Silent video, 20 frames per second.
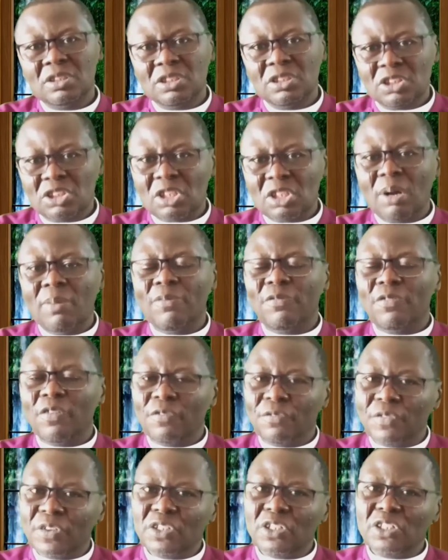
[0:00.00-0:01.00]
Some, for
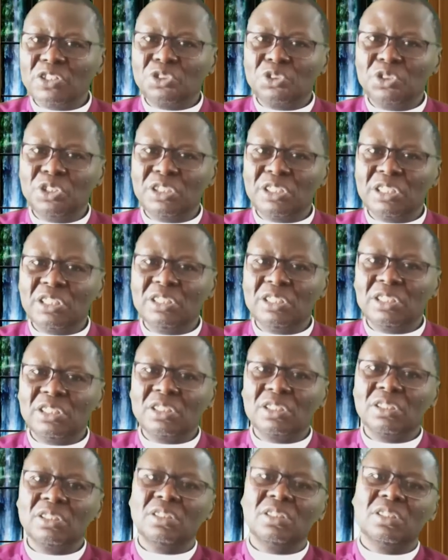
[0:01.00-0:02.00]
various
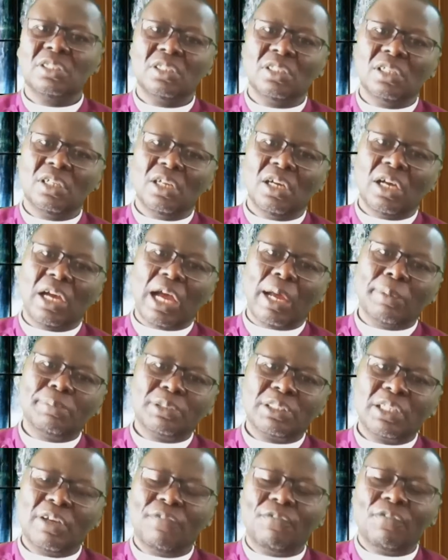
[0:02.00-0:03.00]
reasons,
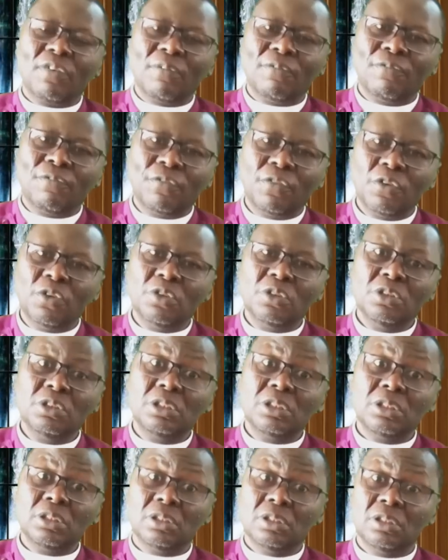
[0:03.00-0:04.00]
abstain from
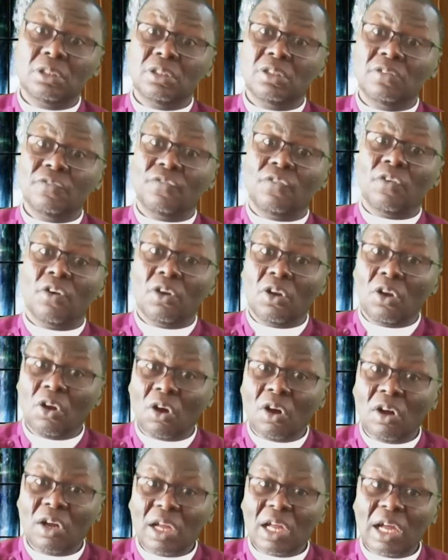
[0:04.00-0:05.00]
food for
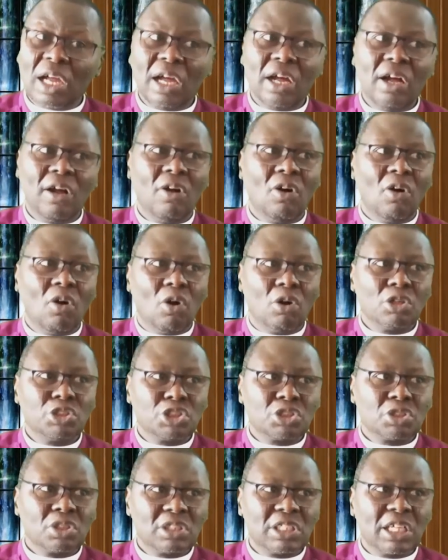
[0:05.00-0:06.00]
longer or
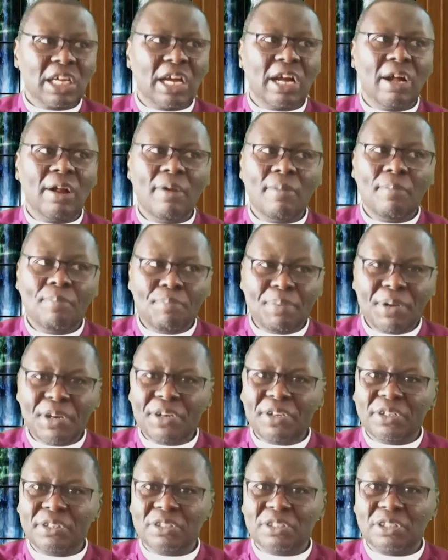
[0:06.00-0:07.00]
shorter
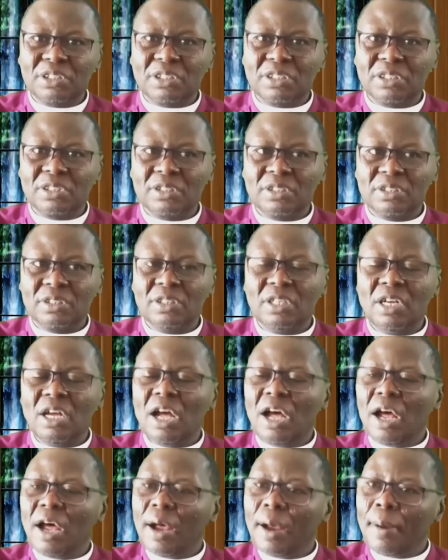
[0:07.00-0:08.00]
periods.
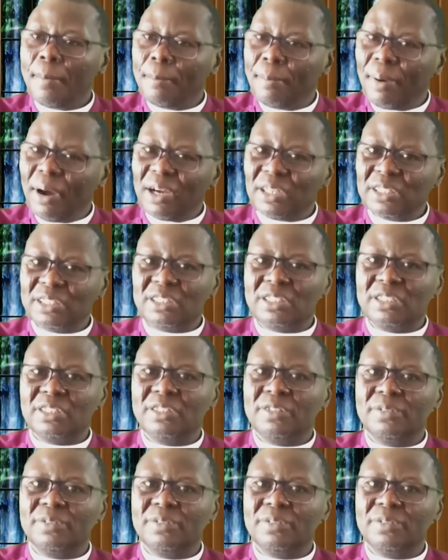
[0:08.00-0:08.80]
But